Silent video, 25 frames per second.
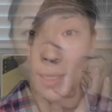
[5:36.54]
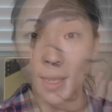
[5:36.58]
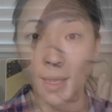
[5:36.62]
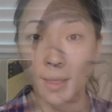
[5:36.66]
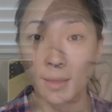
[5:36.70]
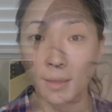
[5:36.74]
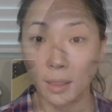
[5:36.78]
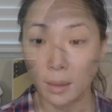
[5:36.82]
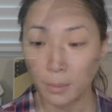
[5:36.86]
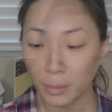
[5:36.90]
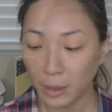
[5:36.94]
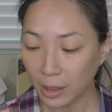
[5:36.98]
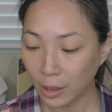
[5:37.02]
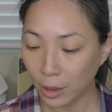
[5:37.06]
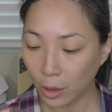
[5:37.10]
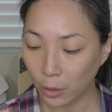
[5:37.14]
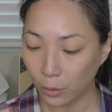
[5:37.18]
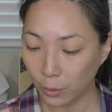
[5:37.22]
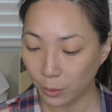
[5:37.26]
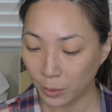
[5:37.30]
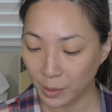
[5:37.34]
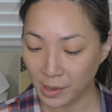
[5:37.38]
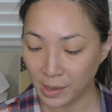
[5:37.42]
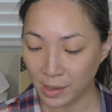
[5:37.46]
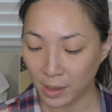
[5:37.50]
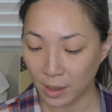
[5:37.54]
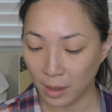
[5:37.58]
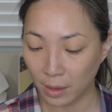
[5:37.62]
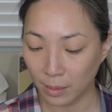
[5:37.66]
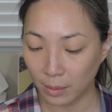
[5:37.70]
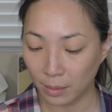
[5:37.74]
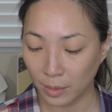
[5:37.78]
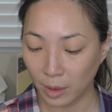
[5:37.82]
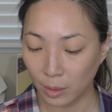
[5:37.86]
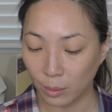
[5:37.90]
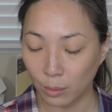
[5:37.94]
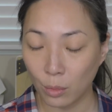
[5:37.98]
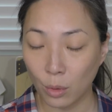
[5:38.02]
And then I'm going to go in with
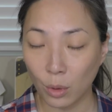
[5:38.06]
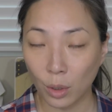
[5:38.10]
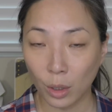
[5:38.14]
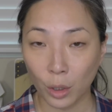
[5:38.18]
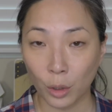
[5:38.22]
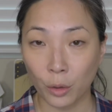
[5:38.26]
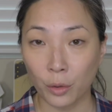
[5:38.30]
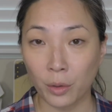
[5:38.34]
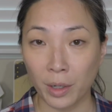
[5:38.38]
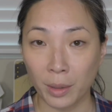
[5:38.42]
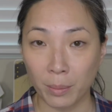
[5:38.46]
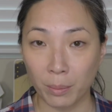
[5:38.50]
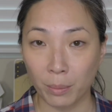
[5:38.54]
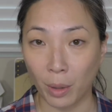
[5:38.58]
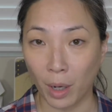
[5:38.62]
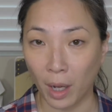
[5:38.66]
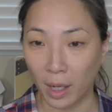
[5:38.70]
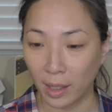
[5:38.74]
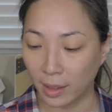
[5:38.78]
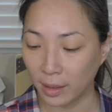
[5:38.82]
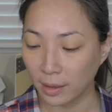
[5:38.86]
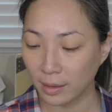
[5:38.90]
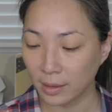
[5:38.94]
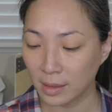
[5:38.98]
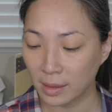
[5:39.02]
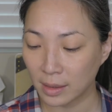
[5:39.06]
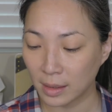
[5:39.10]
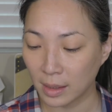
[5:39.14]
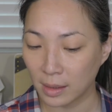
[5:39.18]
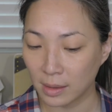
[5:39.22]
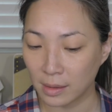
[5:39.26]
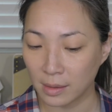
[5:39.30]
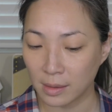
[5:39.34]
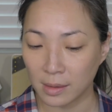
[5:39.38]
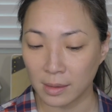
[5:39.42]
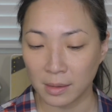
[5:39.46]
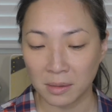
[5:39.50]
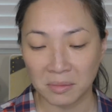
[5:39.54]
some more cream products
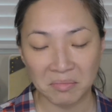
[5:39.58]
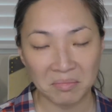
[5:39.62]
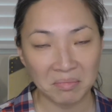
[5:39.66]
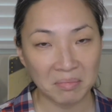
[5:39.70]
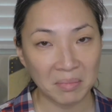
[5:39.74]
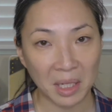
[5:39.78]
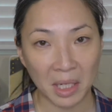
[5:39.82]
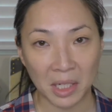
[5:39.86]
because